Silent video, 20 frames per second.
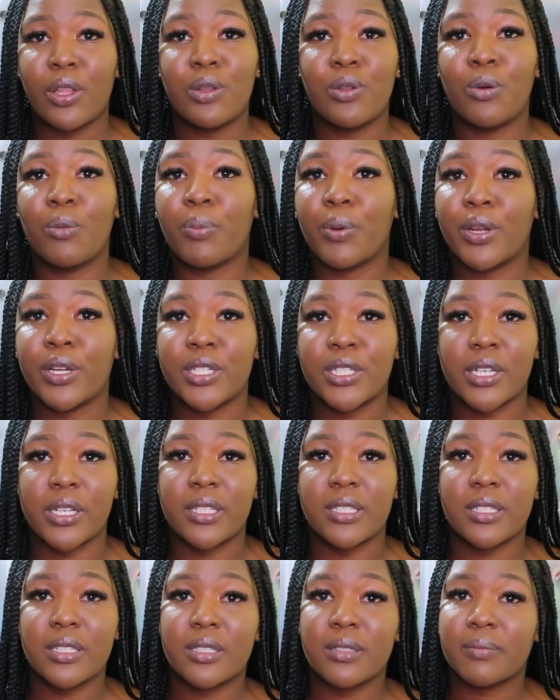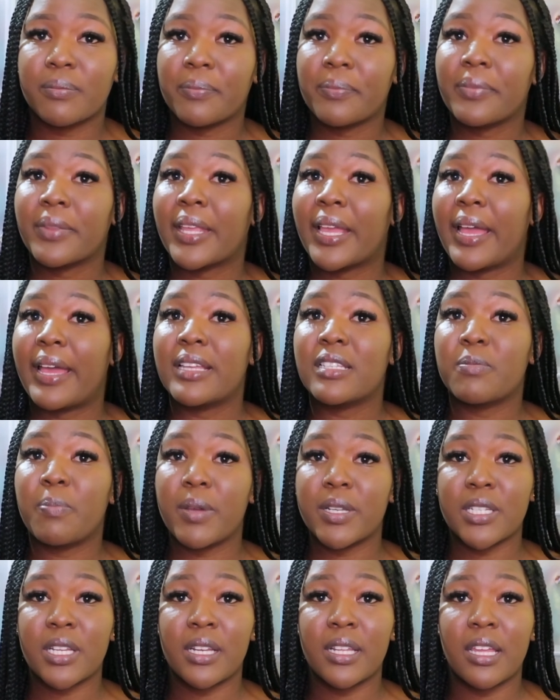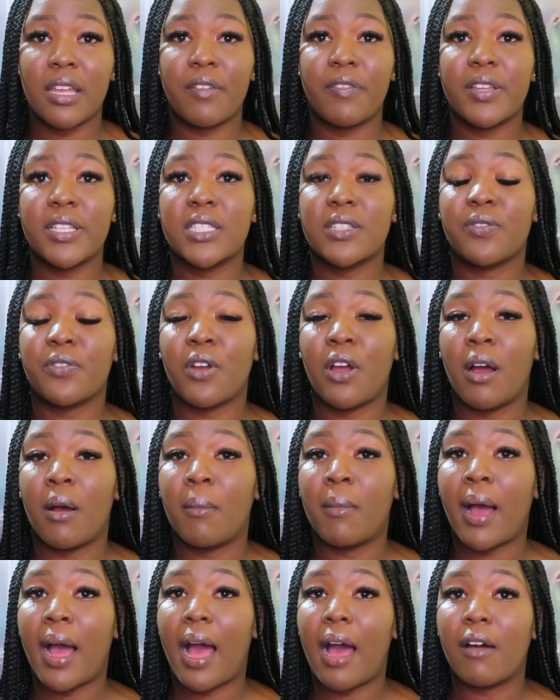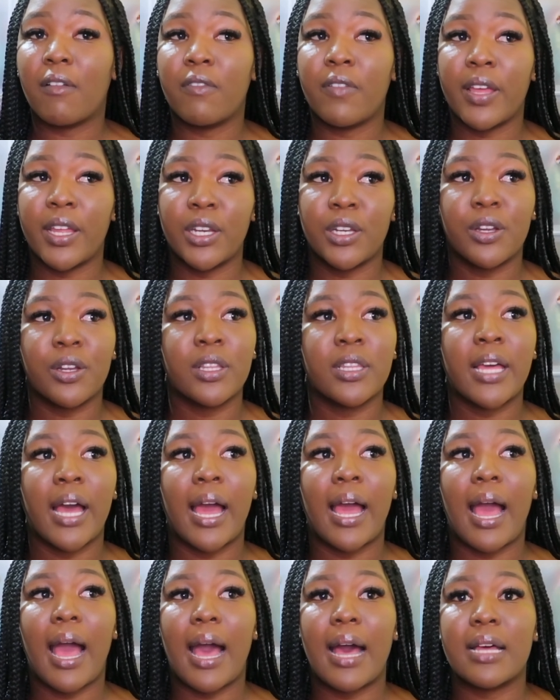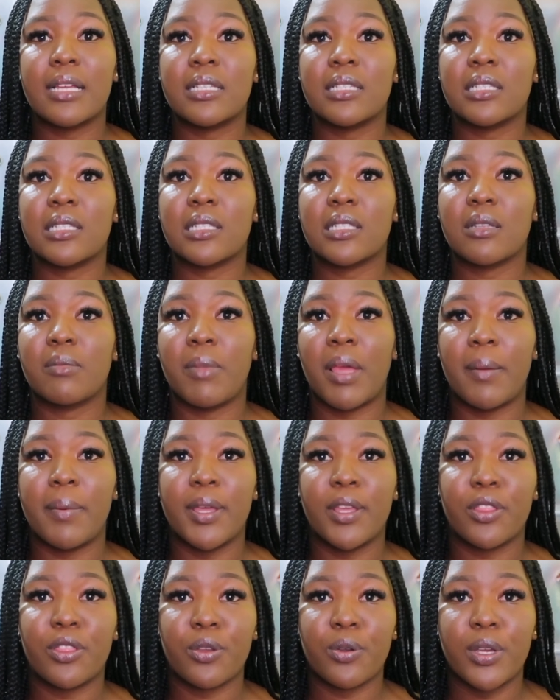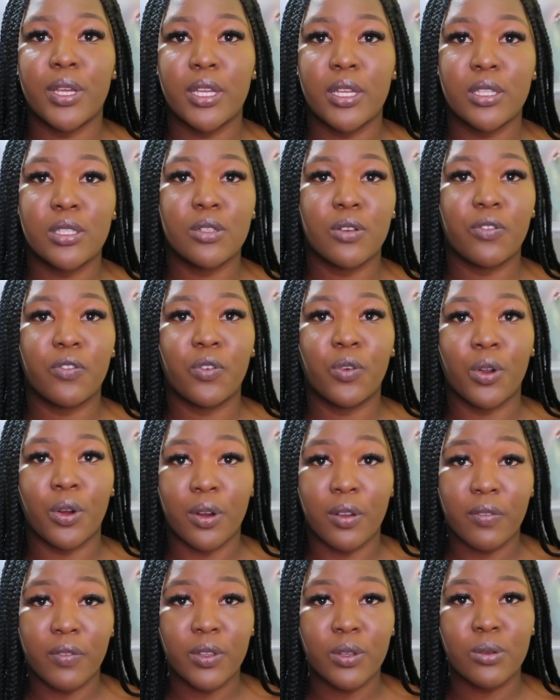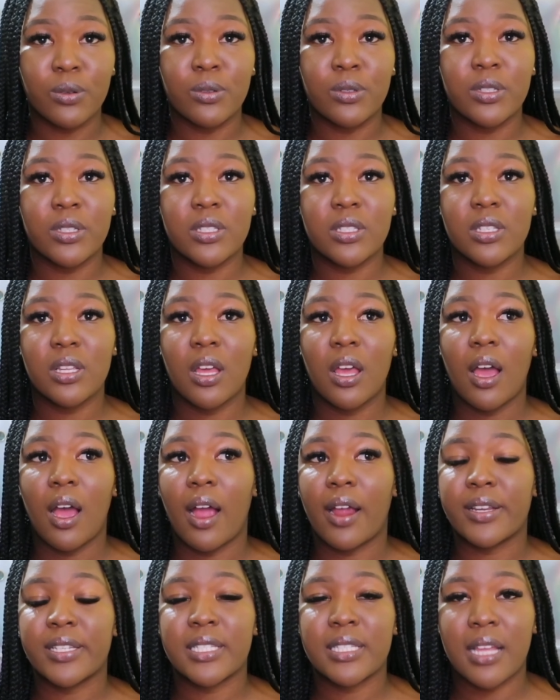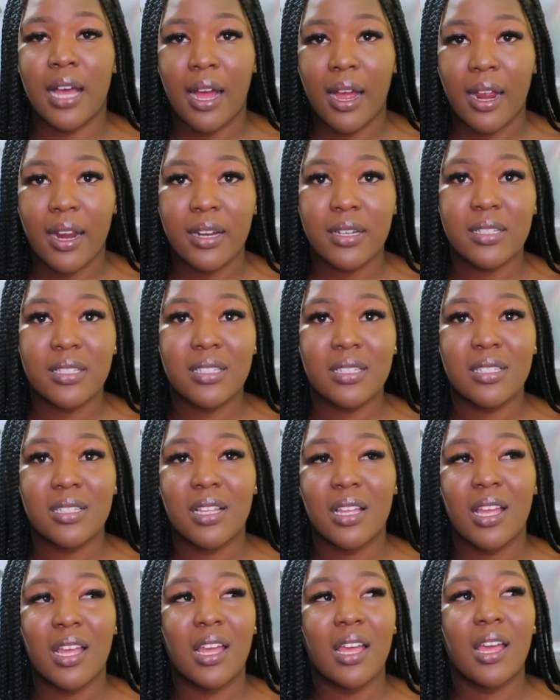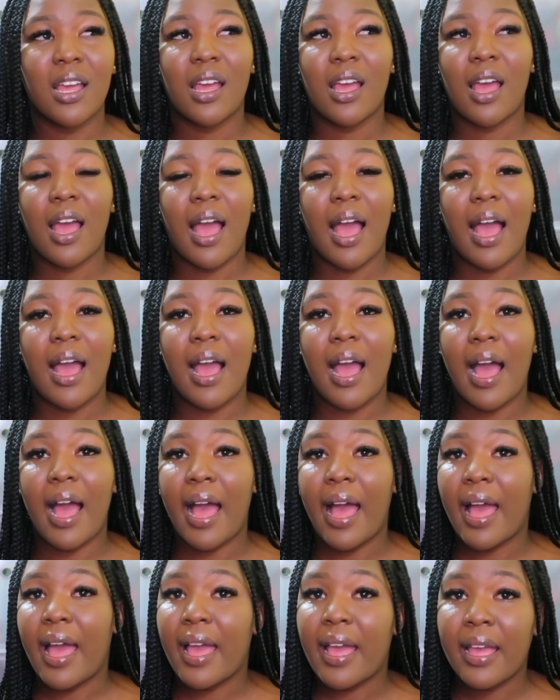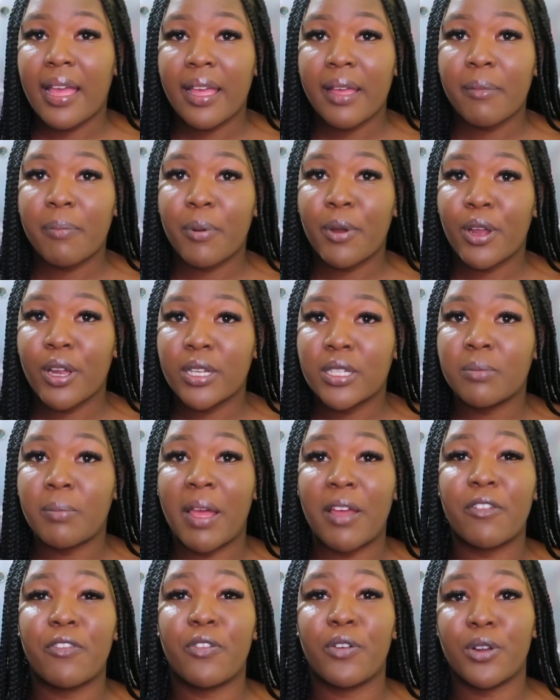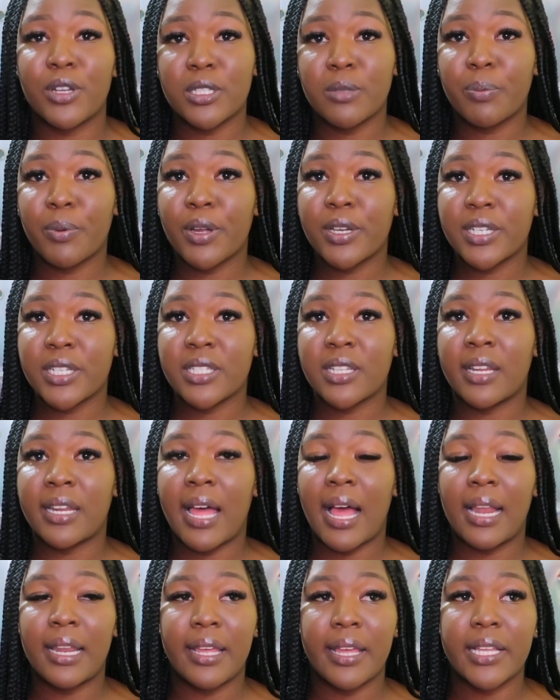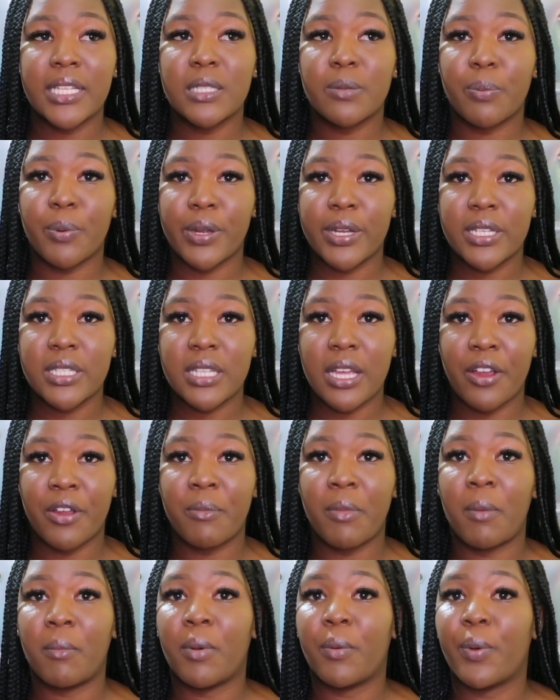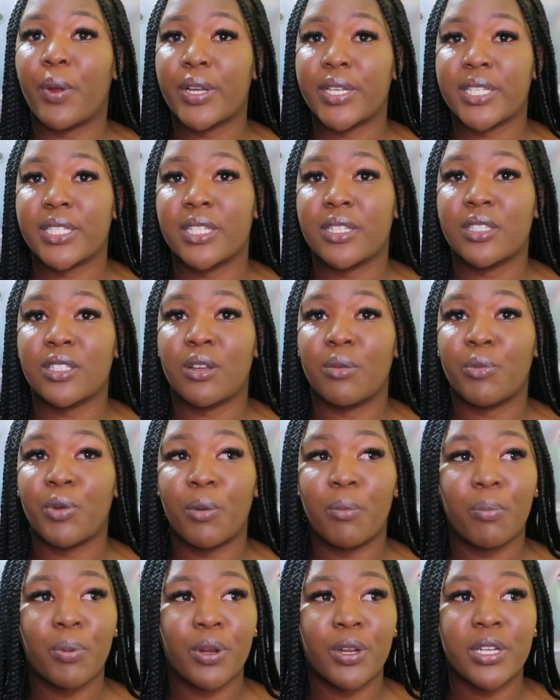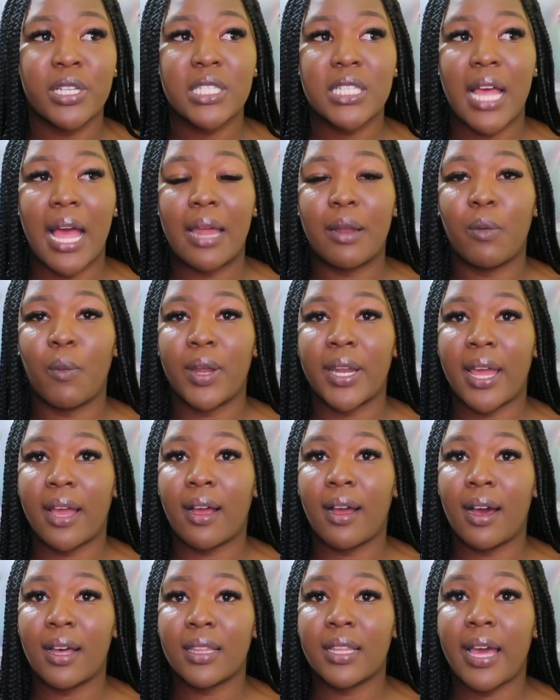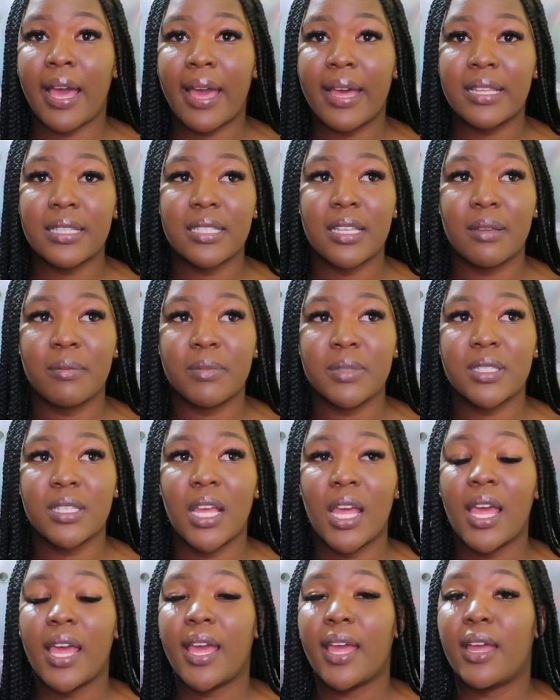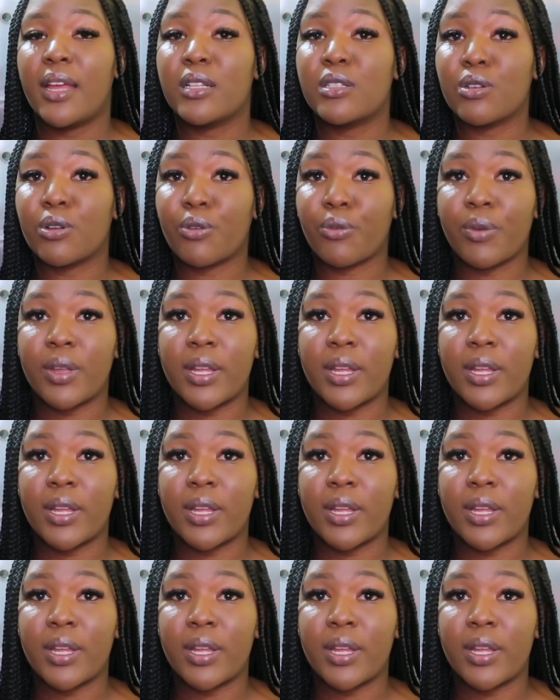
don't purchase, especially if it's from a vendor that has maybe 3 to 4 reviews or stars. My first purchase on AliExpress, I remember purchasing some rompers, and when I got the items, it took